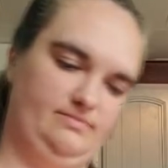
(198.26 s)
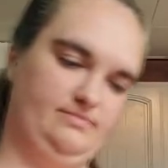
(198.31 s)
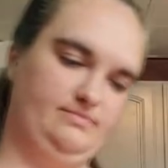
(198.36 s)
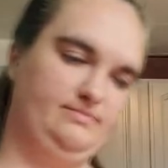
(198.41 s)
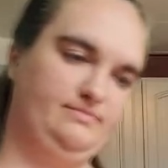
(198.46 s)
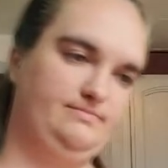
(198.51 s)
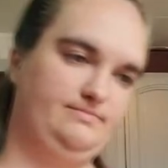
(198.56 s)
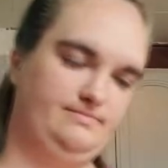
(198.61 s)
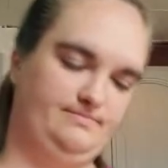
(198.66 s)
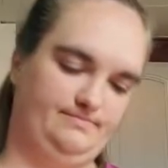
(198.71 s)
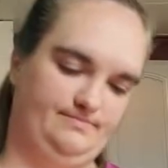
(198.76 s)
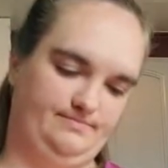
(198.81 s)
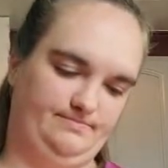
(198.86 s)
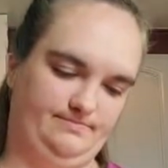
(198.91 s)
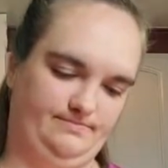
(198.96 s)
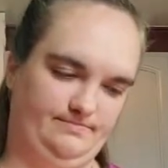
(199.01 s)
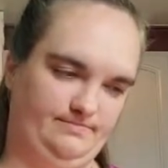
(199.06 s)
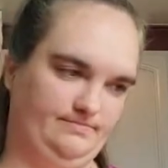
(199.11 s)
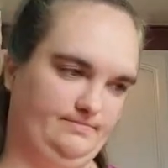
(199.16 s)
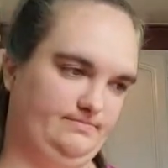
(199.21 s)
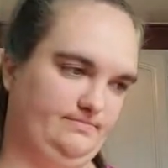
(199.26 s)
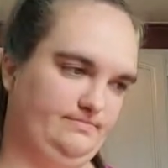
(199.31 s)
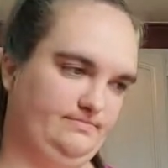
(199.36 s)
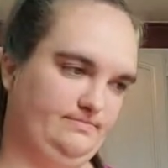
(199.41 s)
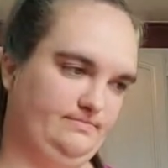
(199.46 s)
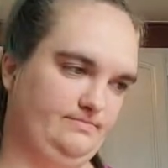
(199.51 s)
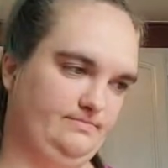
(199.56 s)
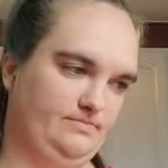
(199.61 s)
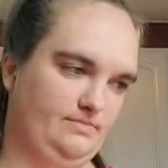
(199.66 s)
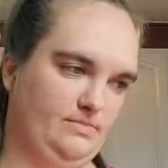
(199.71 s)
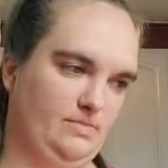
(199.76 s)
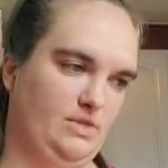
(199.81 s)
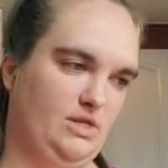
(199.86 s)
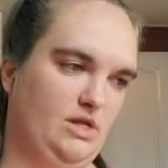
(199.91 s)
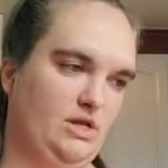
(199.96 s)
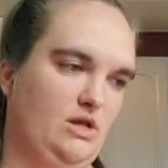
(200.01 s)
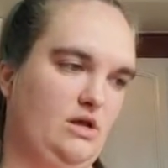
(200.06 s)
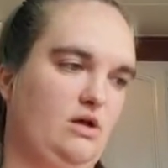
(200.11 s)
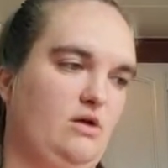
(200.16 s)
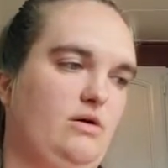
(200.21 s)

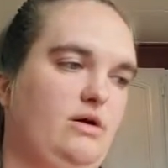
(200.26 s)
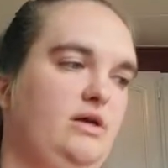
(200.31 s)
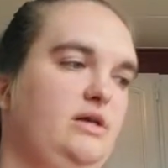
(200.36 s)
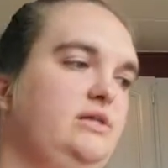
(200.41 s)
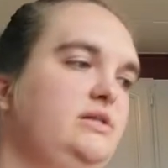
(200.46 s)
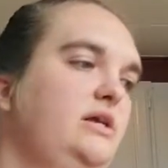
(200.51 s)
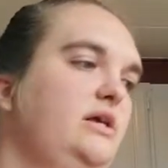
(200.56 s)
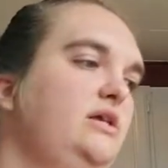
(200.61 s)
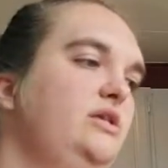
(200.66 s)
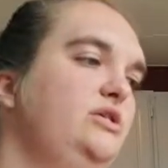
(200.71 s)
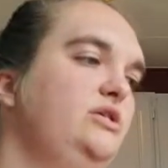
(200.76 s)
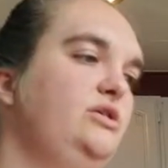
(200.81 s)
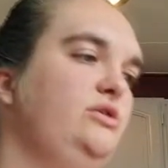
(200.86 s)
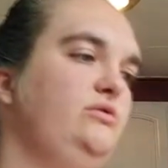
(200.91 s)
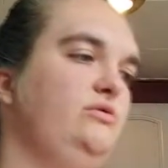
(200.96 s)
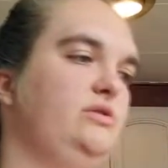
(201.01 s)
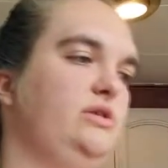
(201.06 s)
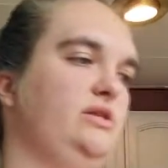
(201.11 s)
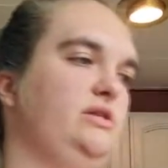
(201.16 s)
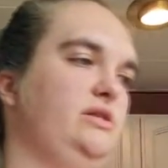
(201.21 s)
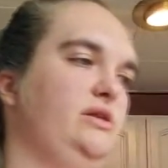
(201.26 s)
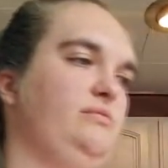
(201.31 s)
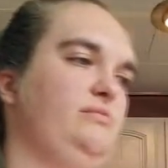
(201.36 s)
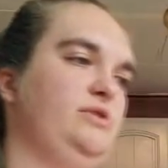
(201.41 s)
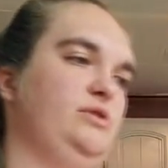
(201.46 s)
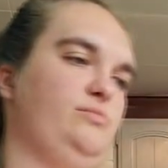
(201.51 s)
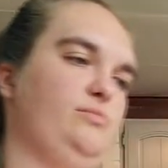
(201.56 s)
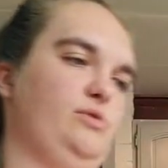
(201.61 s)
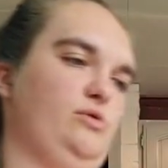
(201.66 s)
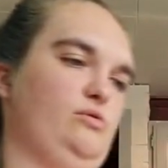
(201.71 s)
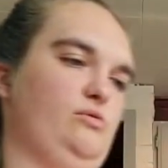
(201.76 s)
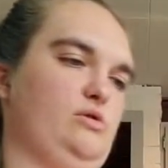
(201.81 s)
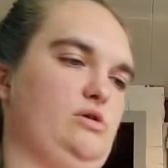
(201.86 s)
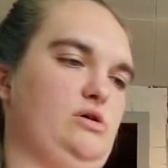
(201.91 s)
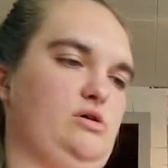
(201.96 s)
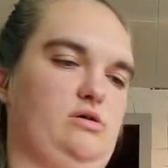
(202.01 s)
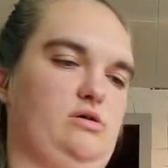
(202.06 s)
I guess I can just use that same spoon, huh?